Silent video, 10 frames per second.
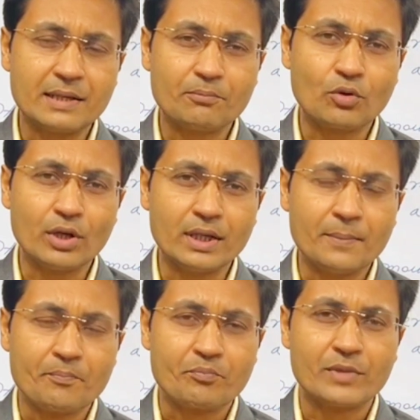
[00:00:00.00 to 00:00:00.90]
employee,
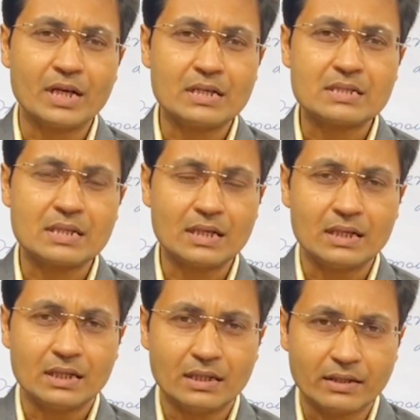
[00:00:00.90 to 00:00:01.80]
there is
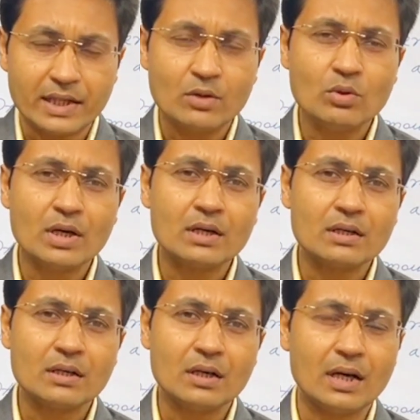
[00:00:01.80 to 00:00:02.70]
the
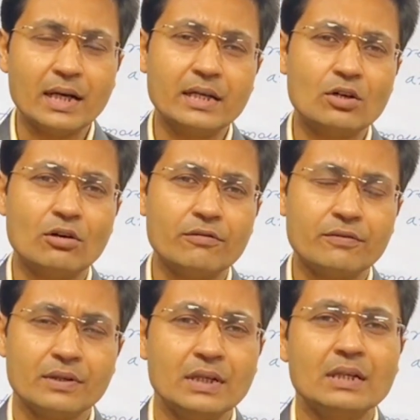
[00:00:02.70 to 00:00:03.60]
regular hike of
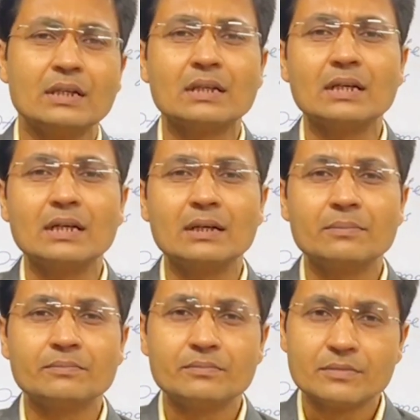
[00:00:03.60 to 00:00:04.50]
the
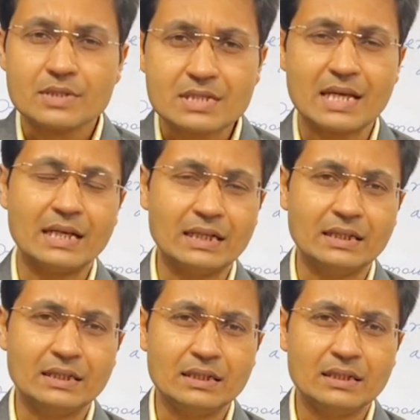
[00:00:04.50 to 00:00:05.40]
salary.
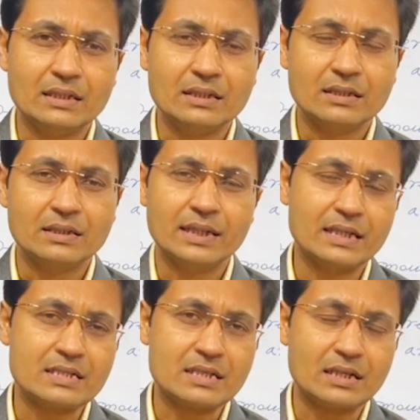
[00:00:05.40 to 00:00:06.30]
There
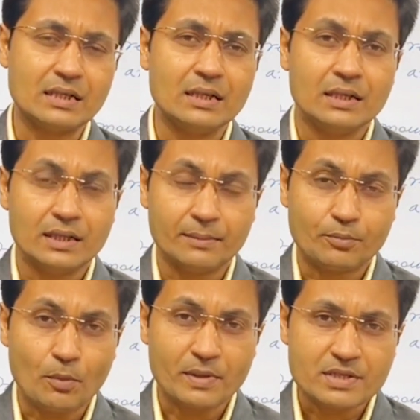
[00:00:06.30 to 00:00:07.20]
is a
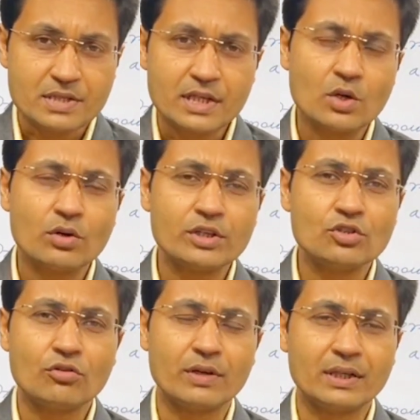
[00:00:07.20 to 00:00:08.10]
proper security
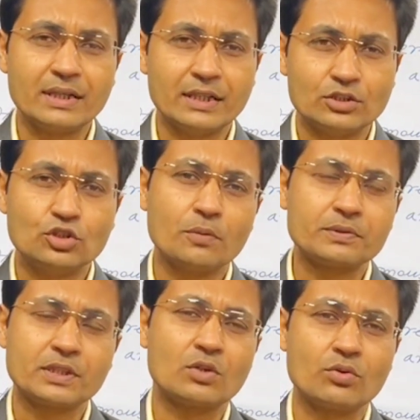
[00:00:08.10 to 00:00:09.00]
over there, job
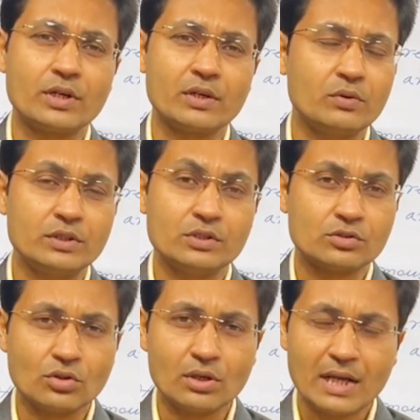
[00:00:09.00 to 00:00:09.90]
security, which
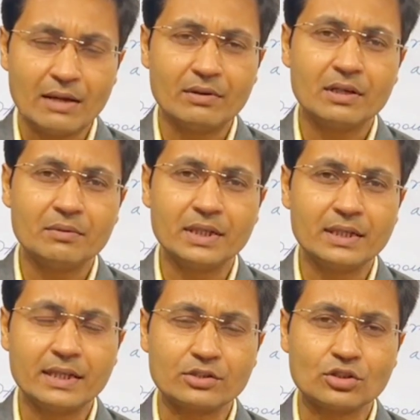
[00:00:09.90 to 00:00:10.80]
is not available
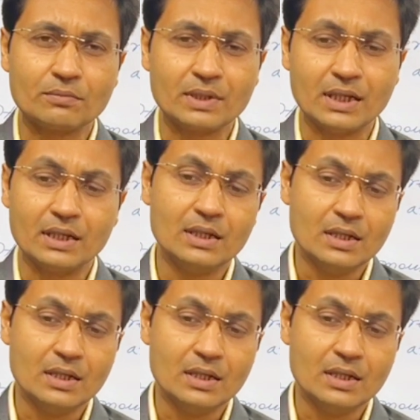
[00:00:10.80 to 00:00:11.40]
in case of the